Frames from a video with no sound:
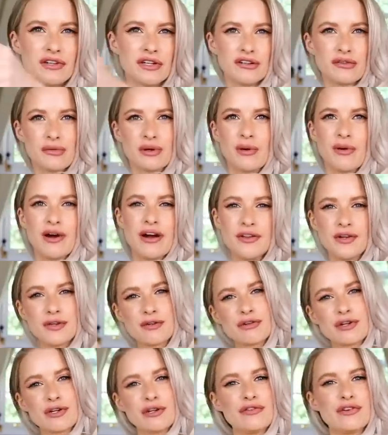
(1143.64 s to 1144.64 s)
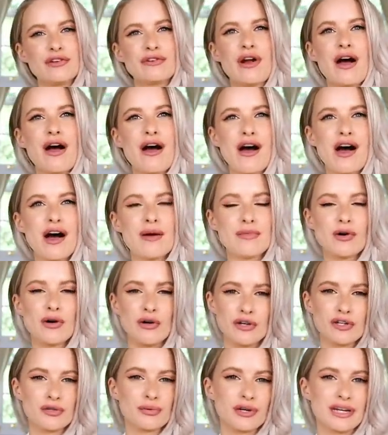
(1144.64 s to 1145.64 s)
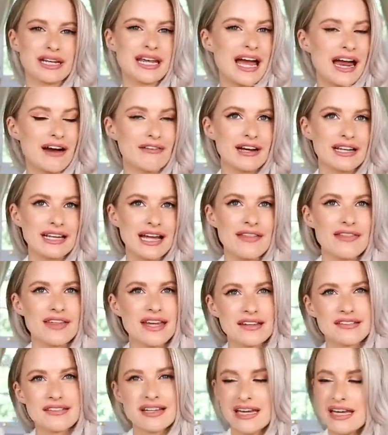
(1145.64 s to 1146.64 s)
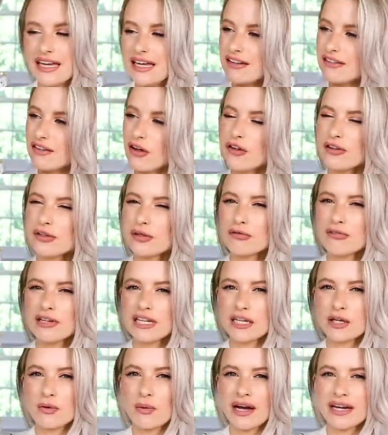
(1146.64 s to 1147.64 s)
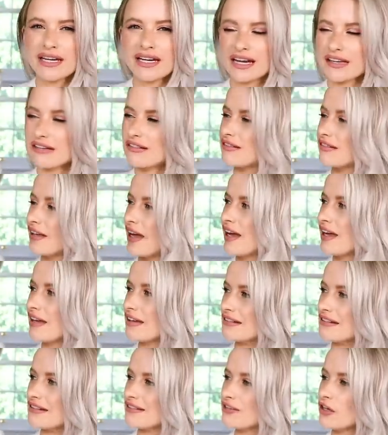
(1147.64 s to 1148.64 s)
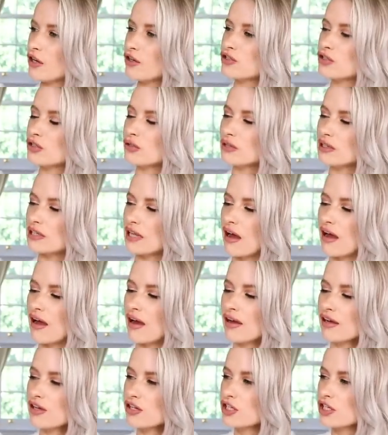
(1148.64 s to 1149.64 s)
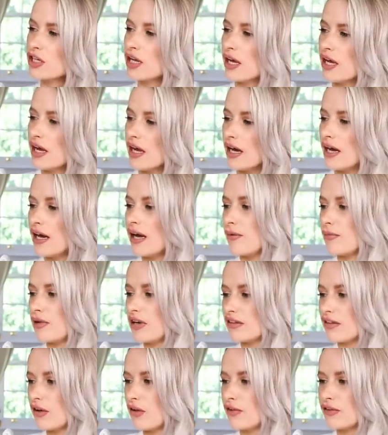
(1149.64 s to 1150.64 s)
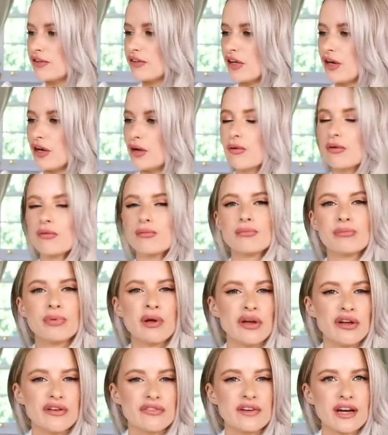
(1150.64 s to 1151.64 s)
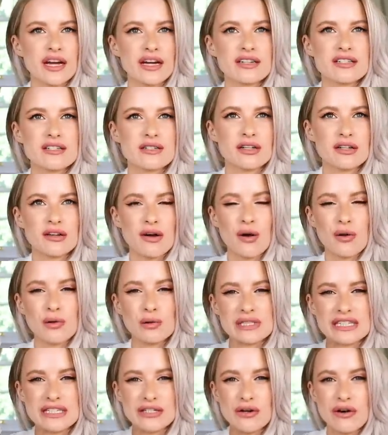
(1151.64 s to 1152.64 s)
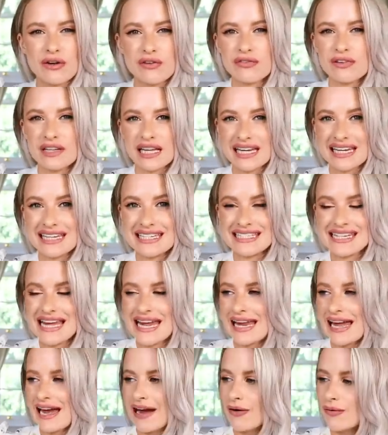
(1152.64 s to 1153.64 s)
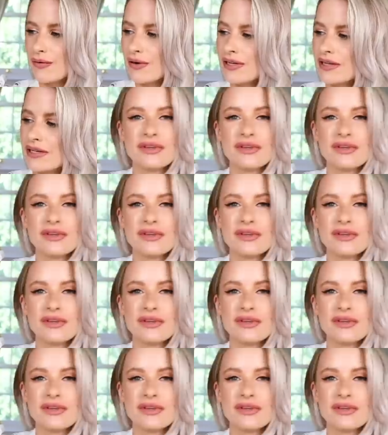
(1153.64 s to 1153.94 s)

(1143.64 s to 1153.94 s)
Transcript: if you just want to wear it in the crook of your arm, or you just want to carry it like this. It's also really quite nice size. It's not too large, um, but it's also perfect to hold enough for like a day out.